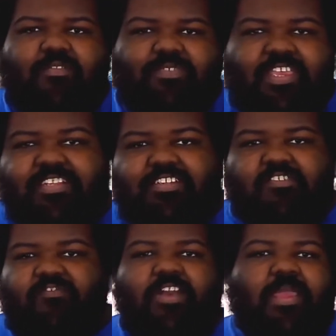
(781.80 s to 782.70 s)
He can just
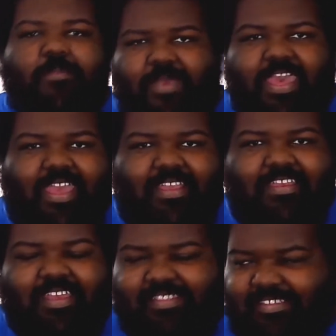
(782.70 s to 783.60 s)
fight back,
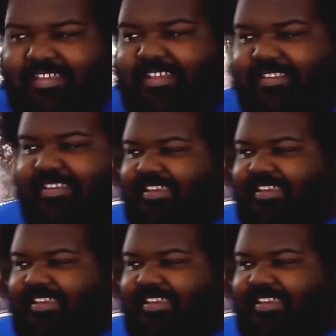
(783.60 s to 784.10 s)
and then